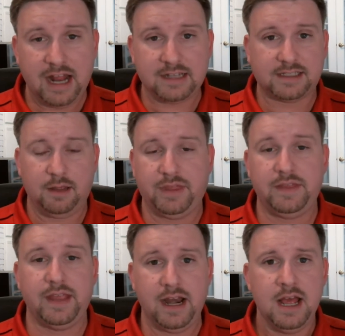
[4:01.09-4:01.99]
That's
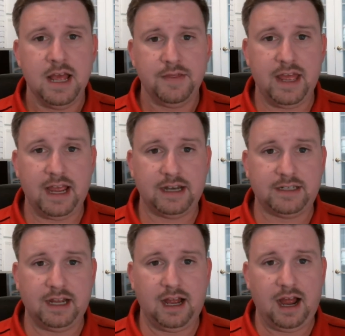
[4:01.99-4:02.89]
something that
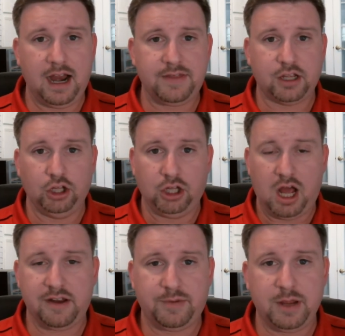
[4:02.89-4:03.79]
I think a
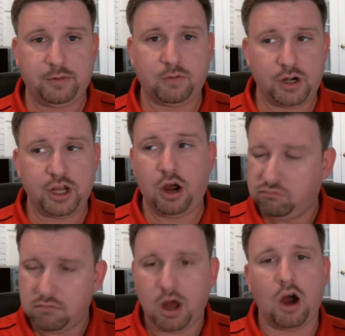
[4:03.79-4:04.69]
lot of people would
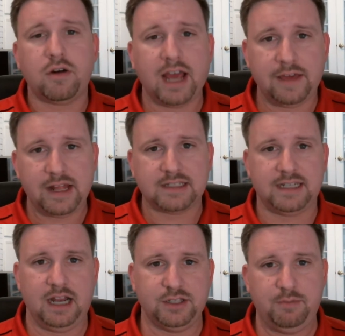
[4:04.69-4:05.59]
go, okay, that
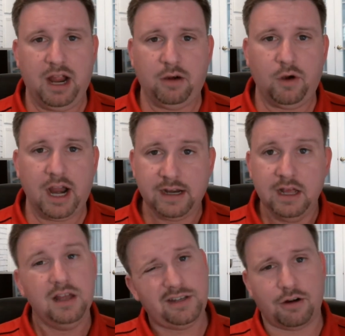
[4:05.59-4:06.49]
sounds about right.
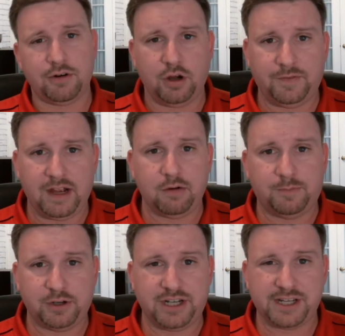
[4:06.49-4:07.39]
Don't know if I would
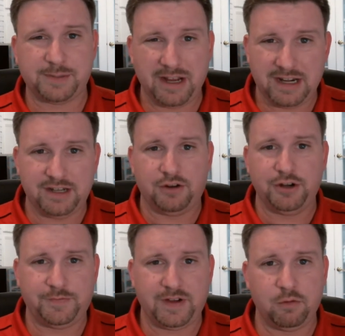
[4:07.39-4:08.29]
have participated. Don't
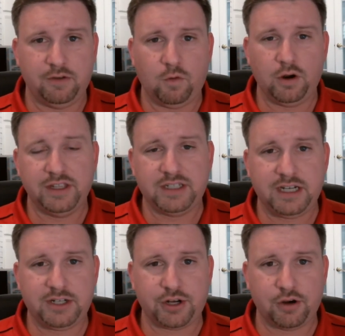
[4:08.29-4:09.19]
know if I would have worn the
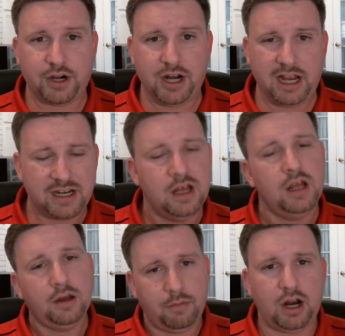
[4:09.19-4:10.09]
T-shirt or not.
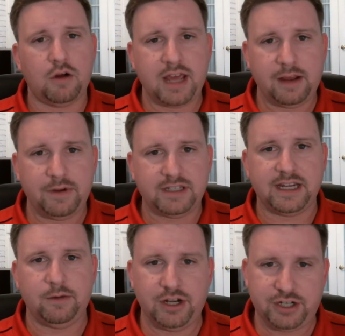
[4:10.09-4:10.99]
But okay, we
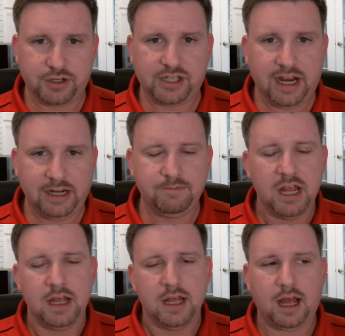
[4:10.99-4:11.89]
see what you're saying.
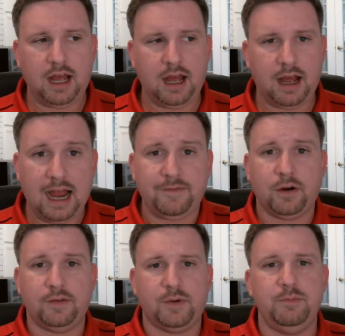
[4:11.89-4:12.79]
I've
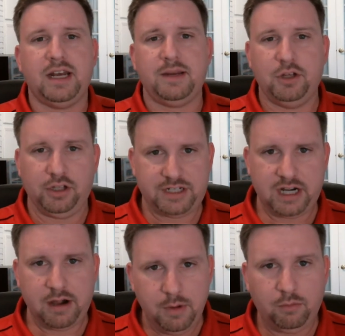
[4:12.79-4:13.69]
heard from many
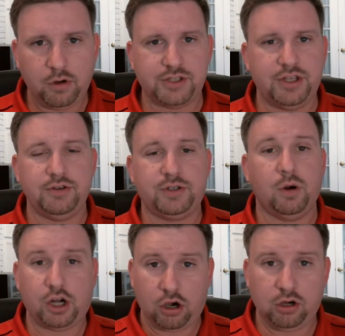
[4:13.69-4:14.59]
military members, those who
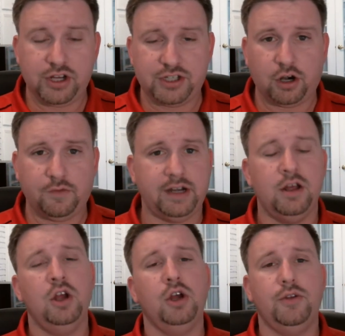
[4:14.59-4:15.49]
are currently
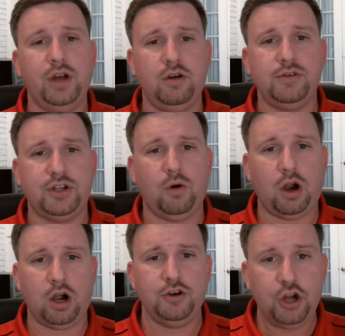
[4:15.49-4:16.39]
serving, those who
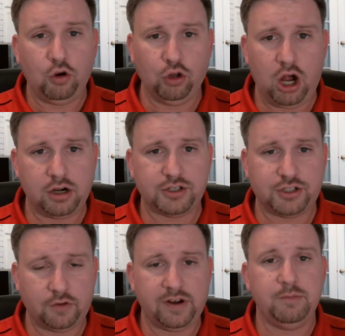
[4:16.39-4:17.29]
are no longer
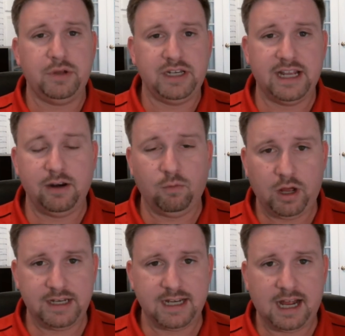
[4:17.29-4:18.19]
serving but did at
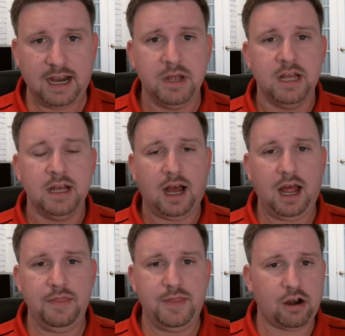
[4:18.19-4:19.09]
one time.
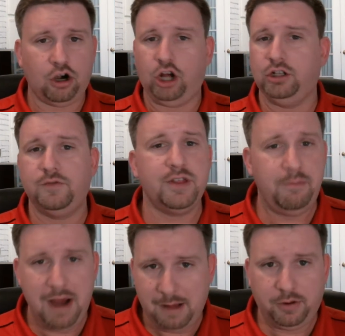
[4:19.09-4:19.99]
They are all over
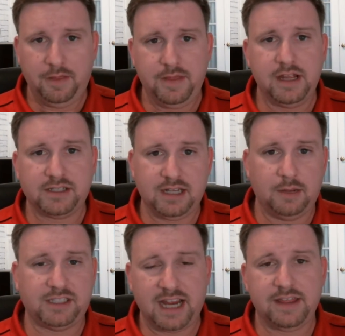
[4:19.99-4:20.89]
the map on this.
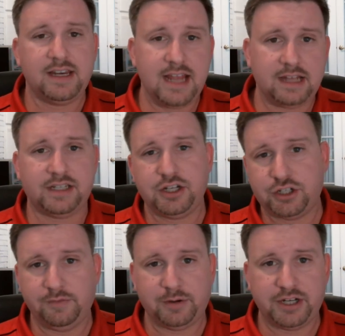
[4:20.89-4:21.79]
Some say that, yes, he
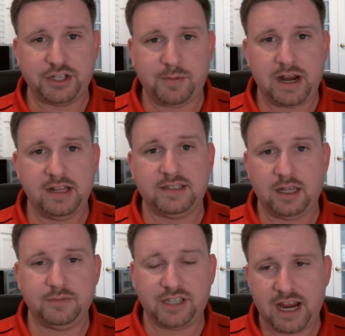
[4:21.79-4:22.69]
should have participated.
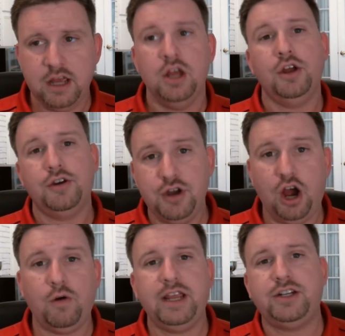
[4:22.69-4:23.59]
Some say,
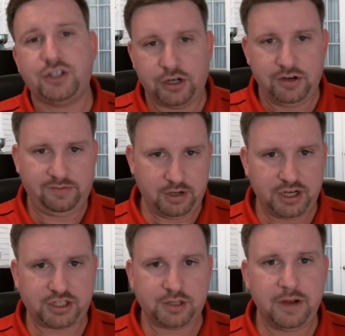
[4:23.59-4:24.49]
no, he shouldn't have
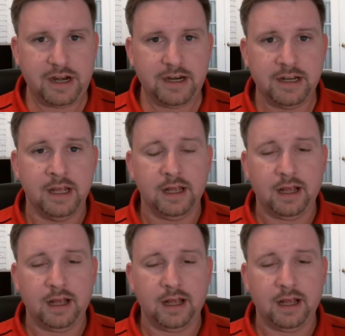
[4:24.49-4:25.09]
participated.